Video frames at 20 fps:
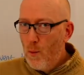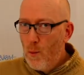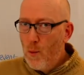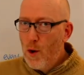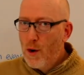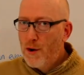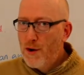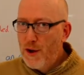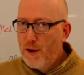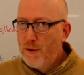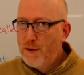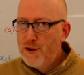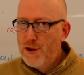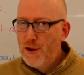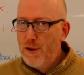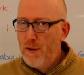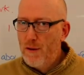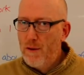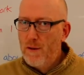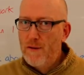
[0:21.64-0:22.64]
what do you
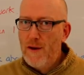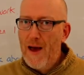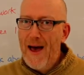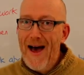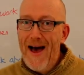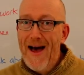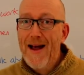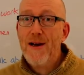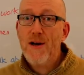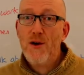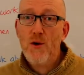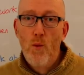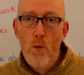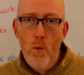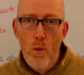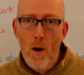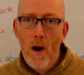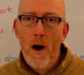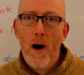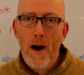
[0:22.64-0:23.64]
choose and
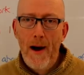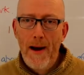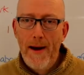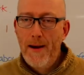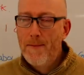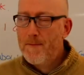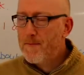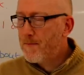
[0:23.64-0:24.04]
why?